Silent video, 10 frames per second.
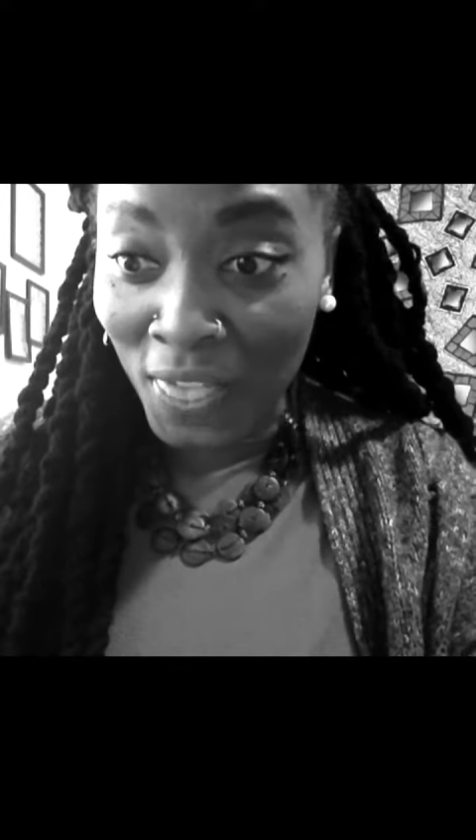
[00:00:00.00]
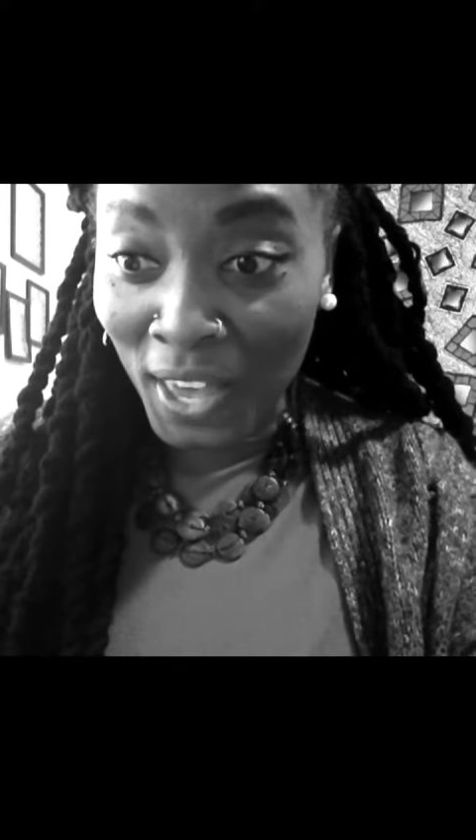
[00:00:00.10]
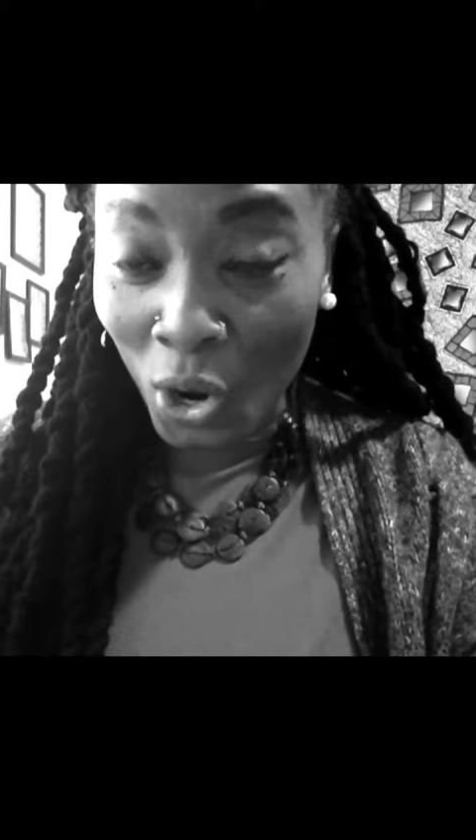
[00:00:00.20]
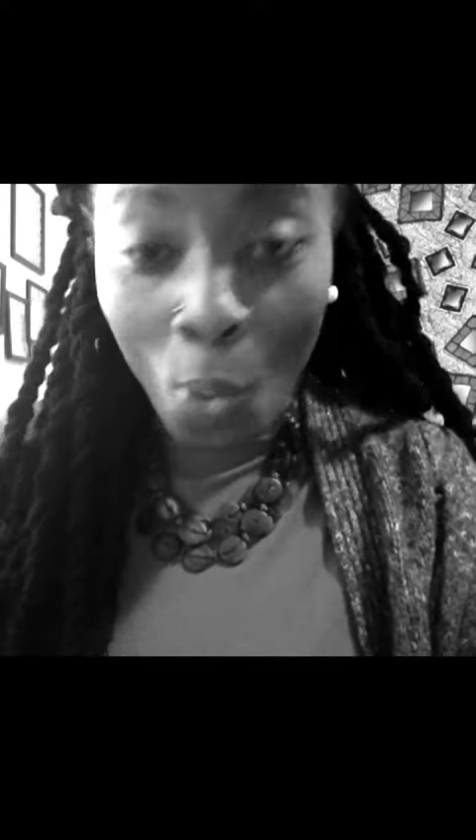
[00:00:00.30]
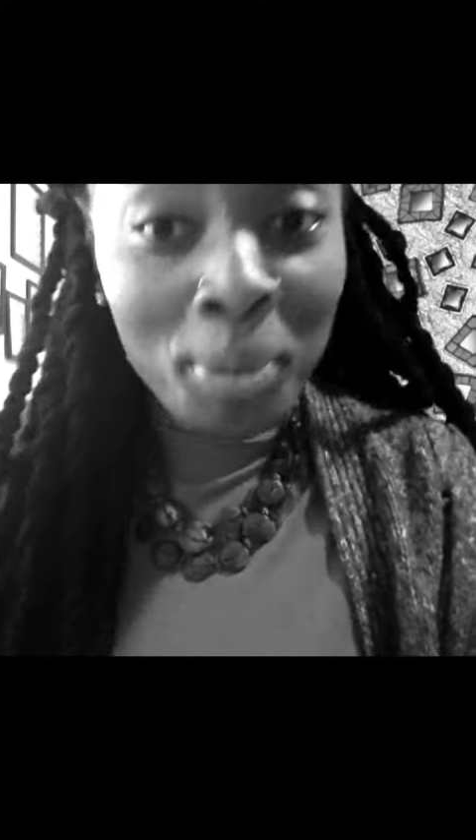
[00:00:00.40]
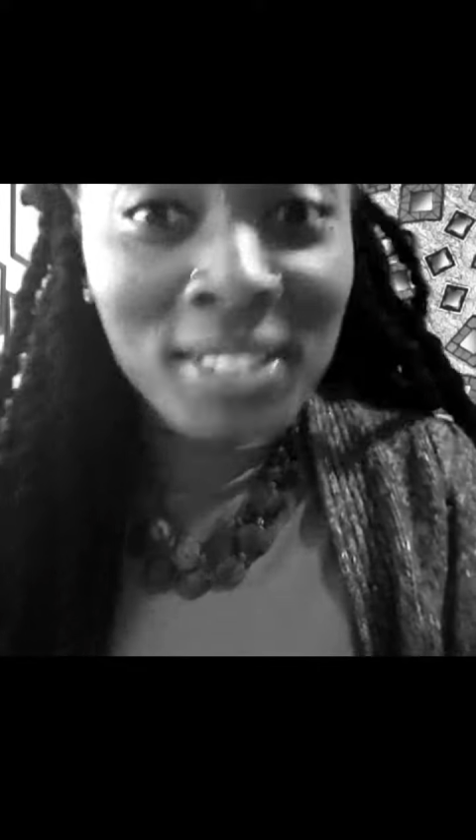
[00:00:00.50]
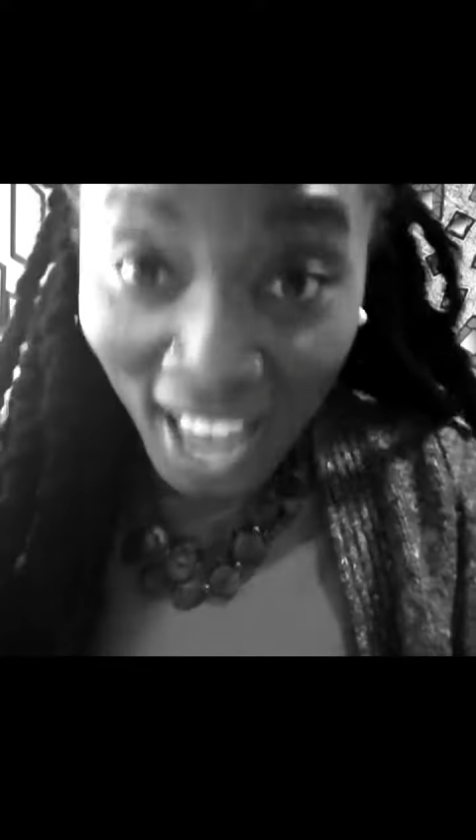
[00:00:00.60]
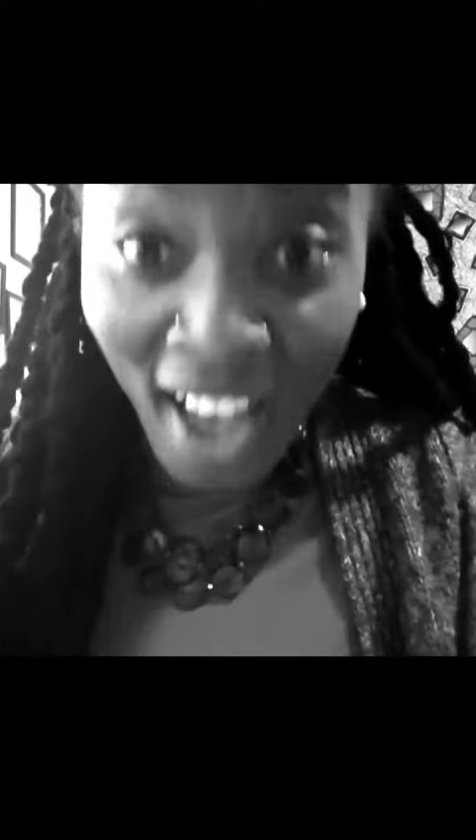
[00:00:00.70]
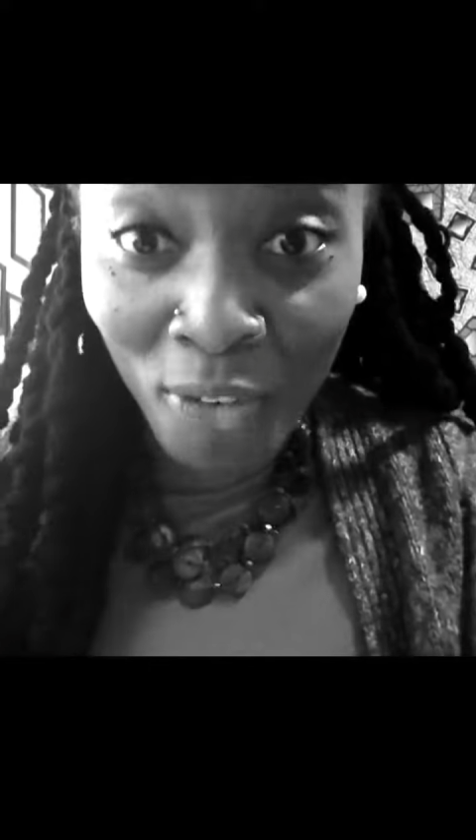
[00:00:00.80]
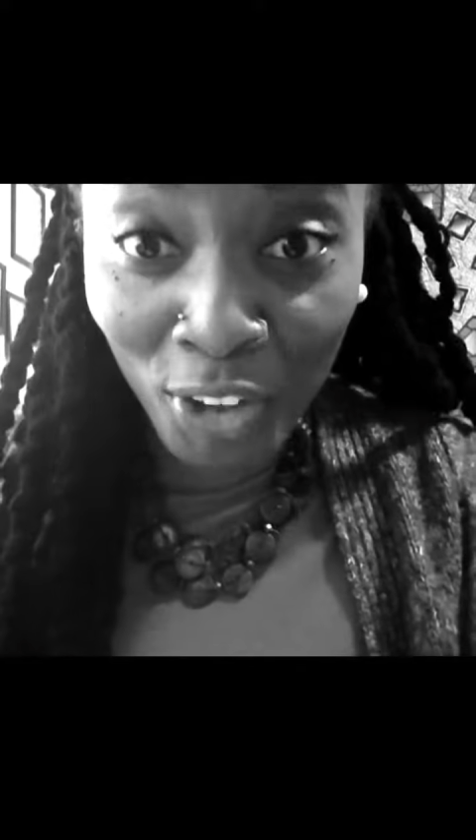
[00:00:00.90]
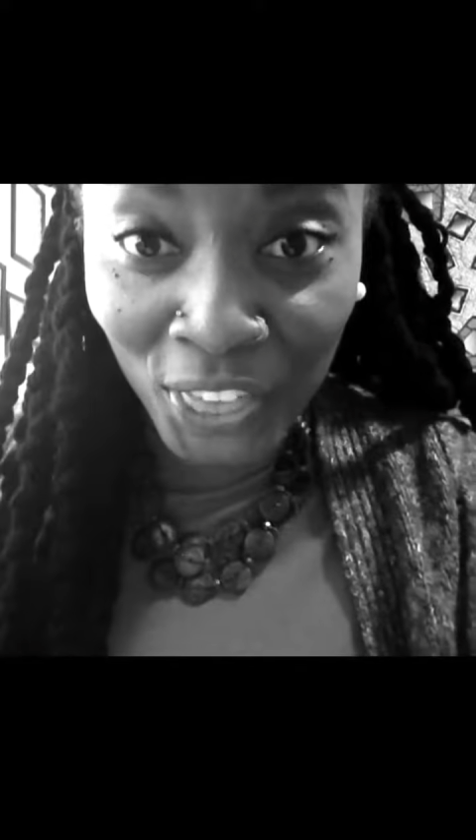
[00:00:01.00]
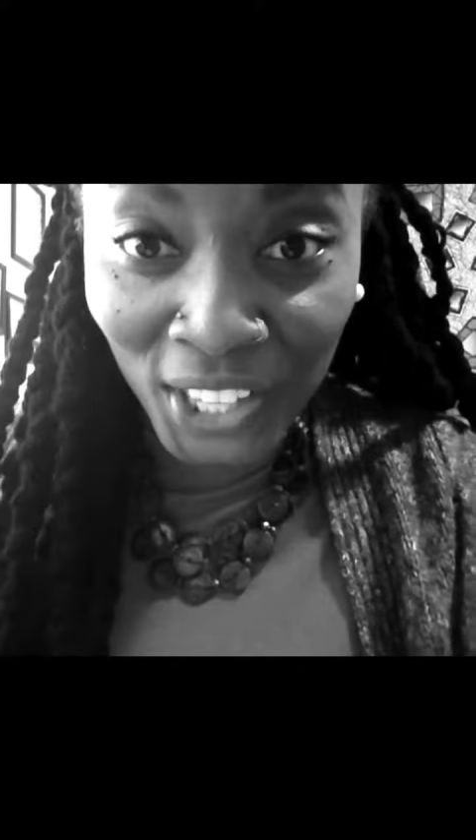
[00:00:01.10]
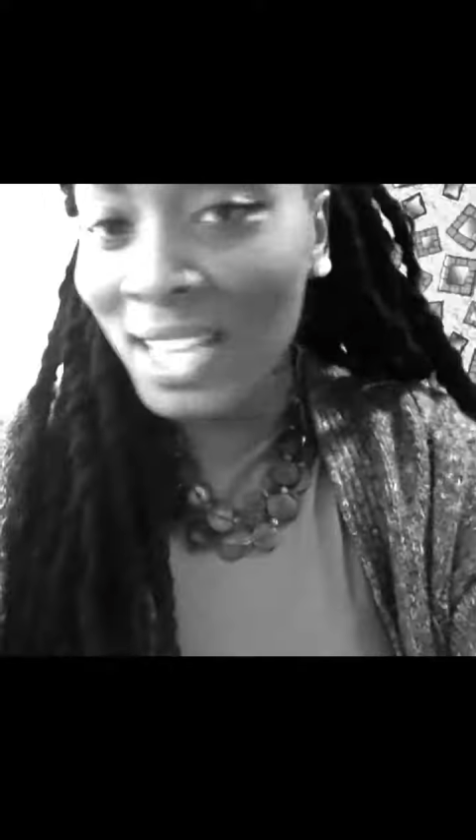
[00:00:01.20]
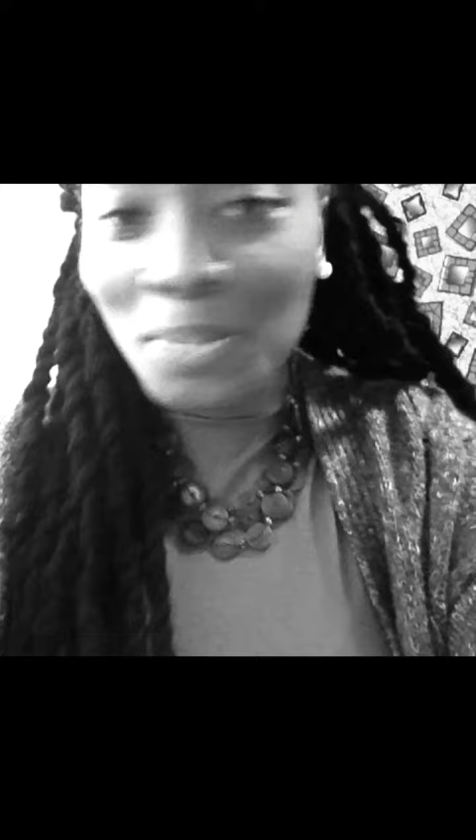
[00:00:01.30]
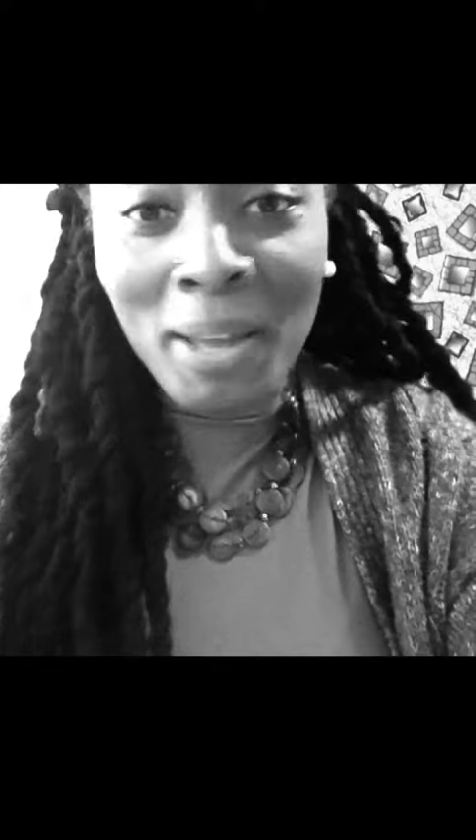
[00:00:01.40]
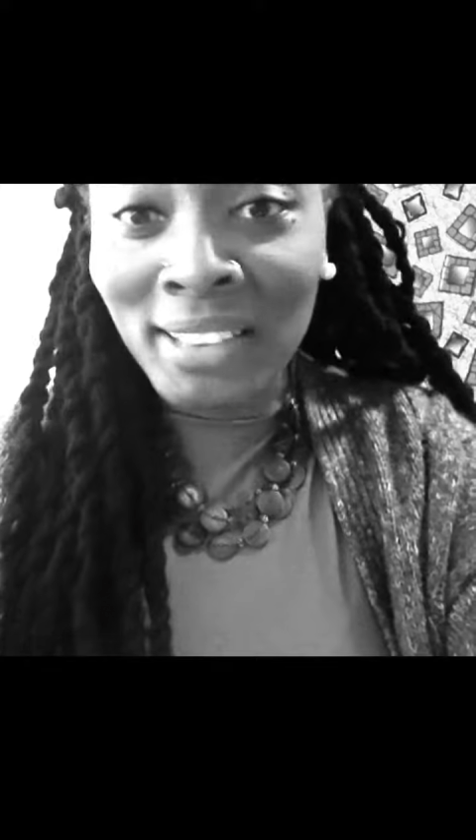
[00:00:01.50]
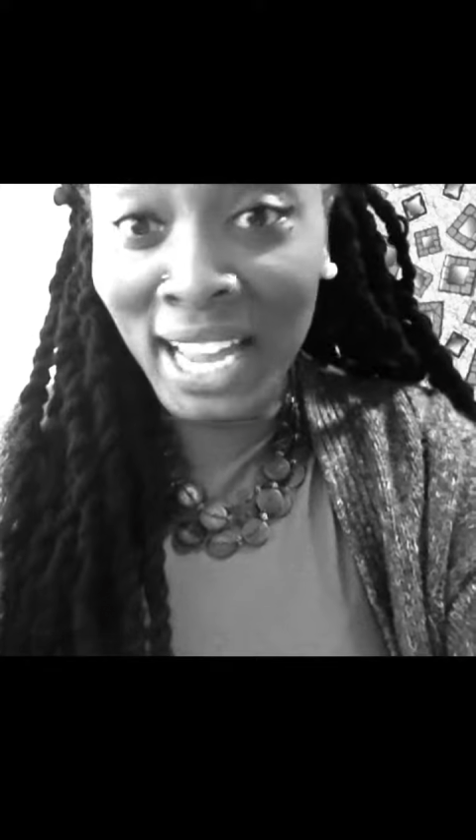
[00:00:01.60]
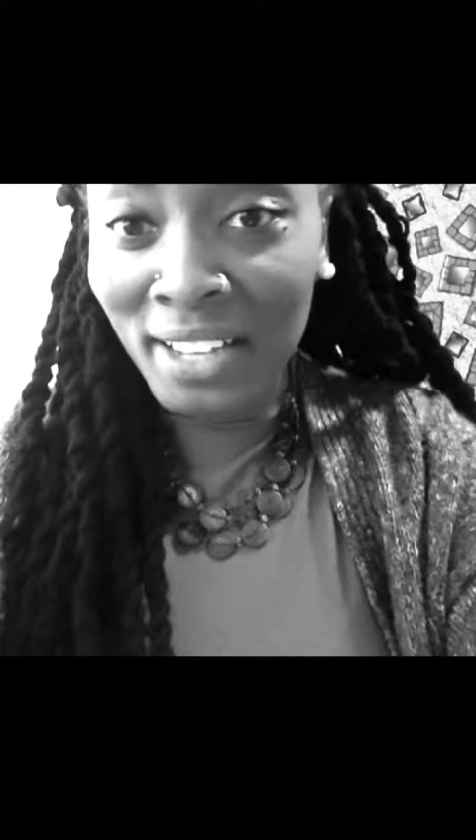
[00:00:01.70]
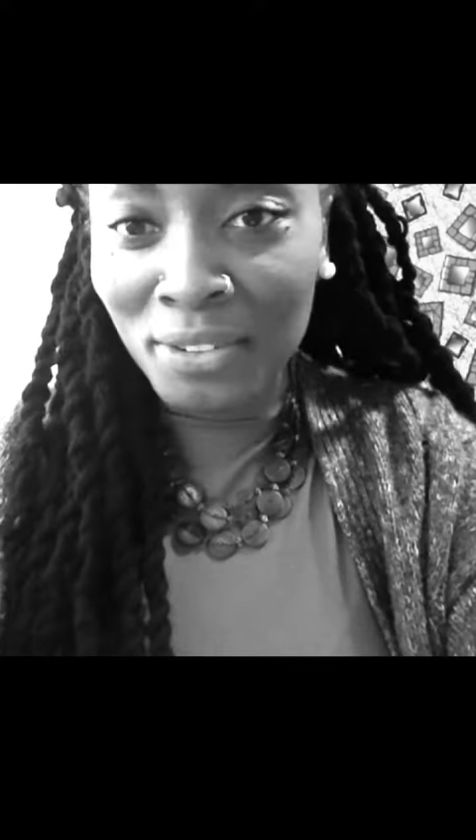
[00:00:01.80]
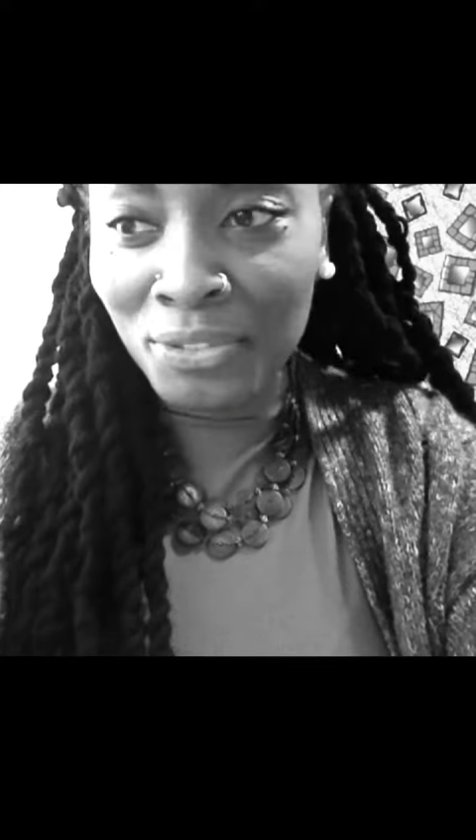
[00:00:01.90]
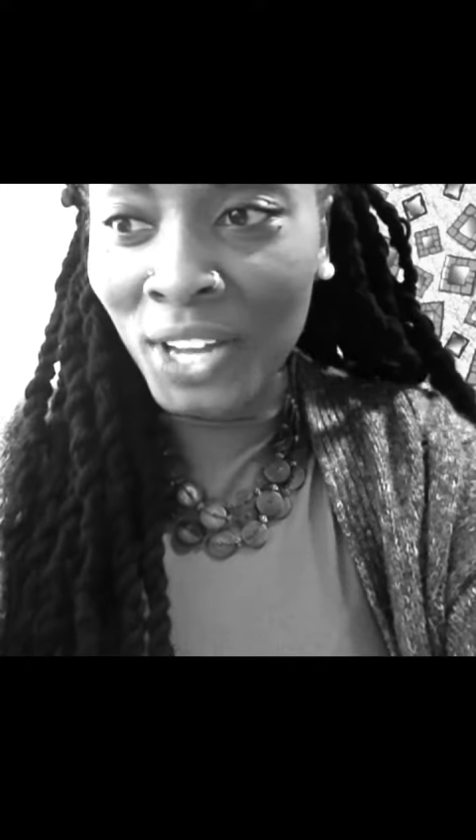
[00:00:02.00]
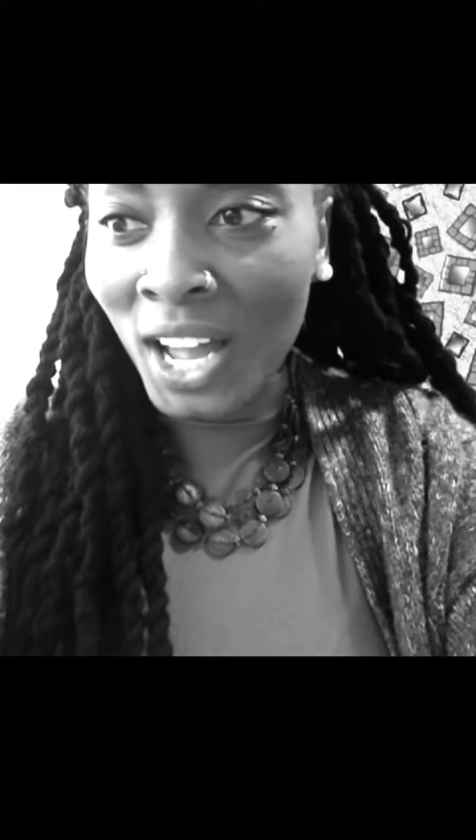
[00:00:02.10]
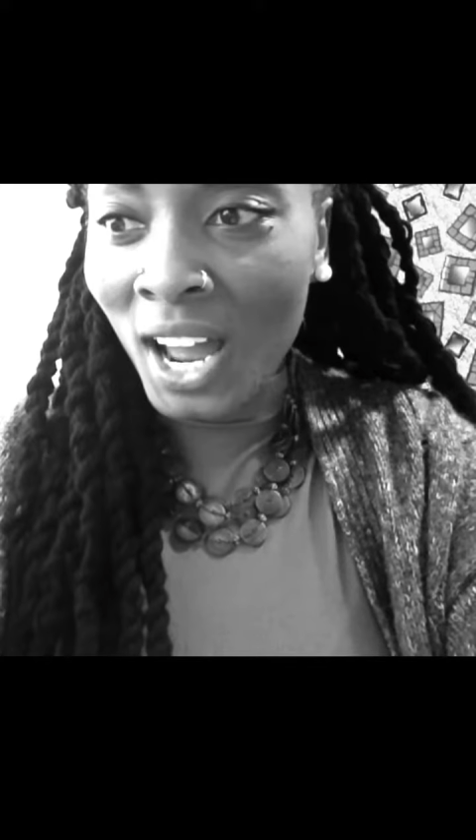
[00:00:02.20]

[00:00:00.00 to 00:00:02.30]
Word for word: that opens everything. It's my life.